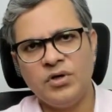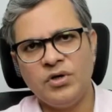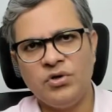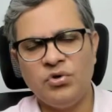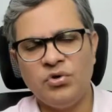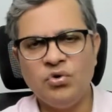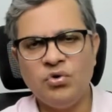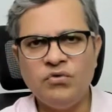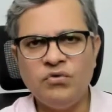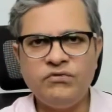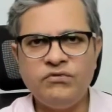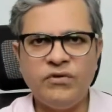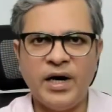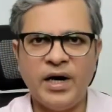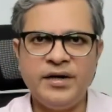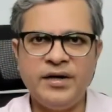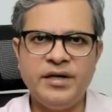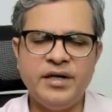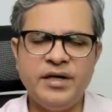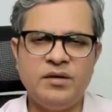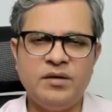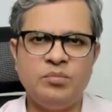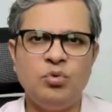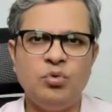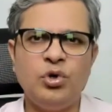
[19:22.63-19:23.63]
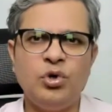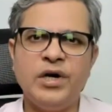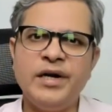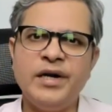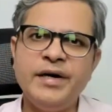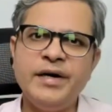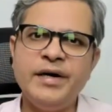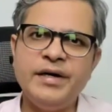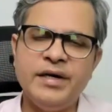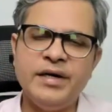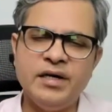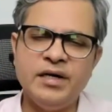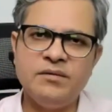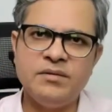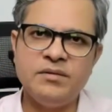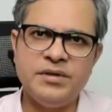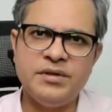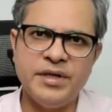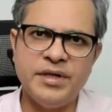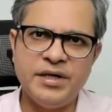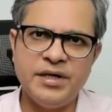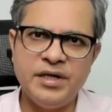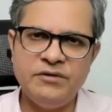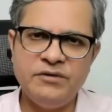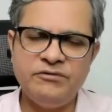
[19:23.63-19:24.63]
You find it morally
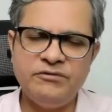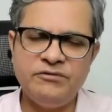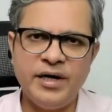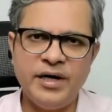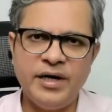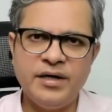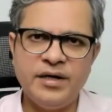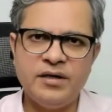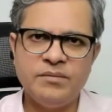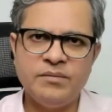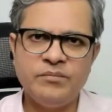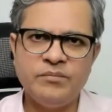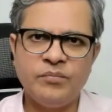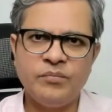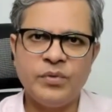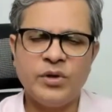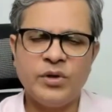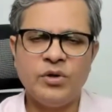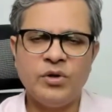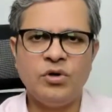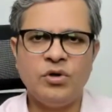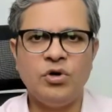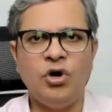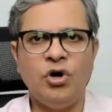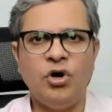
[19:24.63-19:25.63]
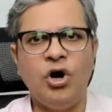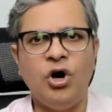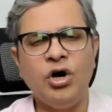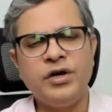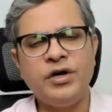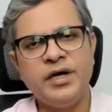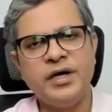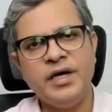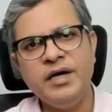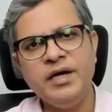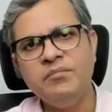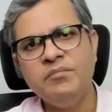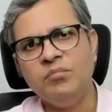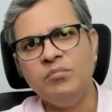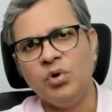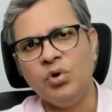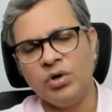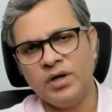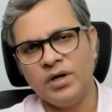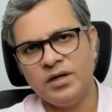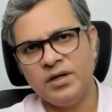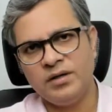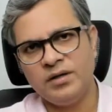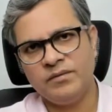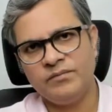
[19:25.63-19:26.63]
dignified or
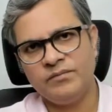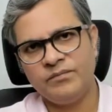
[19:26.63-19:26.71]
immoral?